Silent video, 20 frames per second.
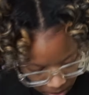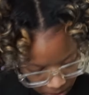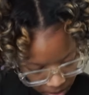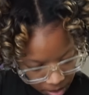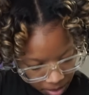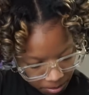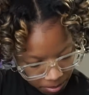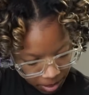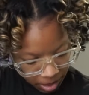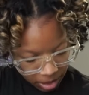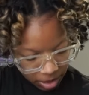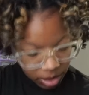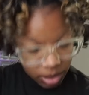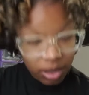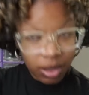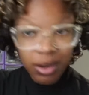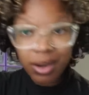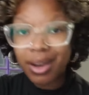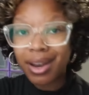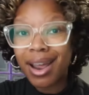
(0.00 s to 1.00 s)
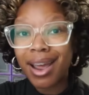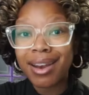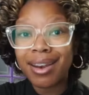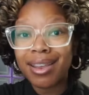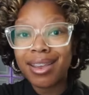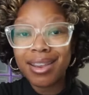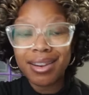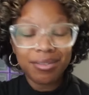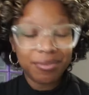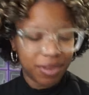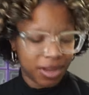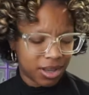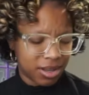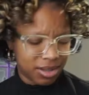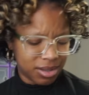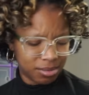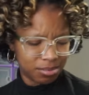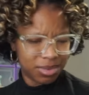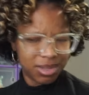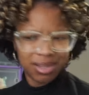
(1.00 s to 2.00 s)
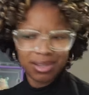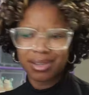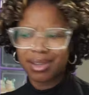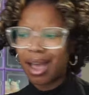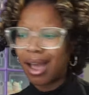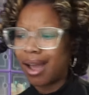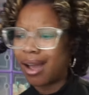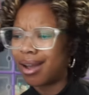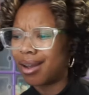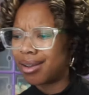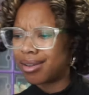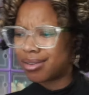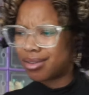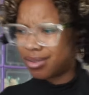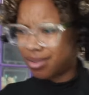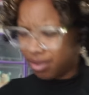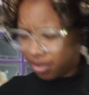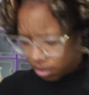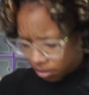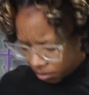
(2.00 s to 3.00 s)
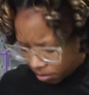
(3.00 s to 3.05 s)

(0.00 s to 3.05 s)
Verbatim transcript: up out of here, and I need to find some socks.